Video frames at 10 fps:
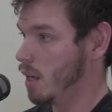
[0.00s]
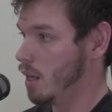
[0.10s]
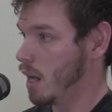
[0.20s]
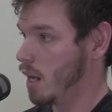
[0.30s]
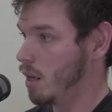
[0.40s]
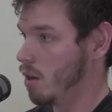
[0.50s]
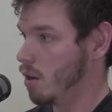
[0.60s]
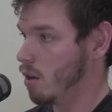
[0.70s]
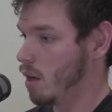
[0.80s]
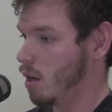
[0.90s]
in a
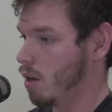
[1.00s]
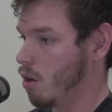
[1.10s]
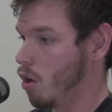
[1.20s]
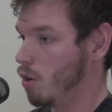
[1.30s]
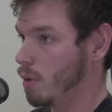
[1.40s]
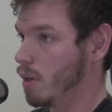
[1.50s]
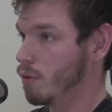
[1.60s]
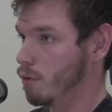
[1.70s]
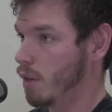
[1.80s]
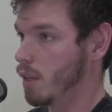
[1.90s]
open
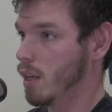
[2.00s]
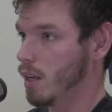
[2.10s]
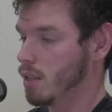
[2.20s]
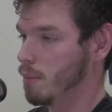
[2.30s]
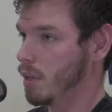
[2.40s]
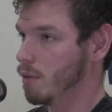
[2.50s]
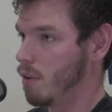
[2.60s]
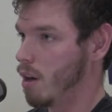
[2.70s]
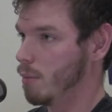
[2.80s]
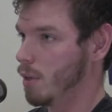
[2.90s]
and friendly and accepting
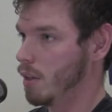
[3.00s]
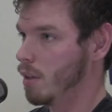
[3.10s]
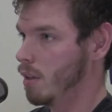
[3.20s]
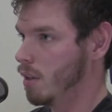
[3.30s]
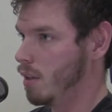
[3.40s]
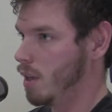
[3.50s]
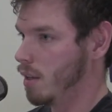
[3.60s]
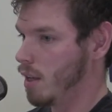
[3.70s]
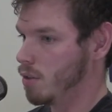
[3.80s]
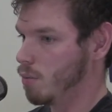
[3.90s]
environment.
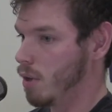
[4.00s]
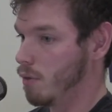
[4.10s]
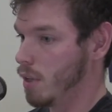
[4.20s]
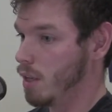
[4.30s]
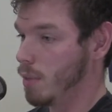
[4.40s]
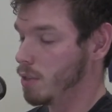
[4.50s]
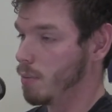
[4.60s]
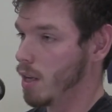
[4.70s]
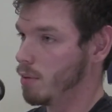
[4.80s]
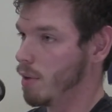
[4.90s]
And that's one of the
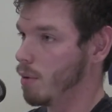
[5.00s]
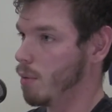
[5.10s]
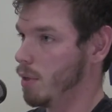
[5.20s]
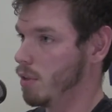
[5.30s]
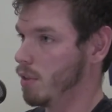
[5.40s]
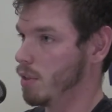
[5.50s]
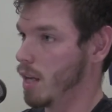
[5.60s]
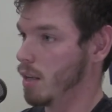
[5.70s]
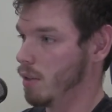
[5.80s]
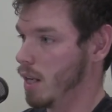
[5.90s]
best parts about what we do, is
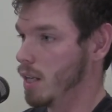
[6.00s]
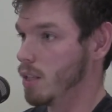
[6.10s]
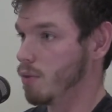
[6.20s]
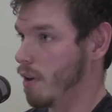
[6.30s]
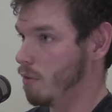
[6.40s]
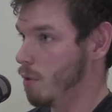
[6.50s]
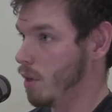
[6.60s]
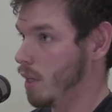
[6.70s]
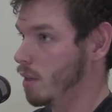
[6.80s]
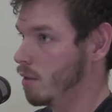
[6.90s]
that it is for
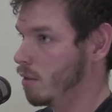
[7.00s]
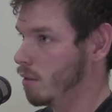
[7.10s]
everybody.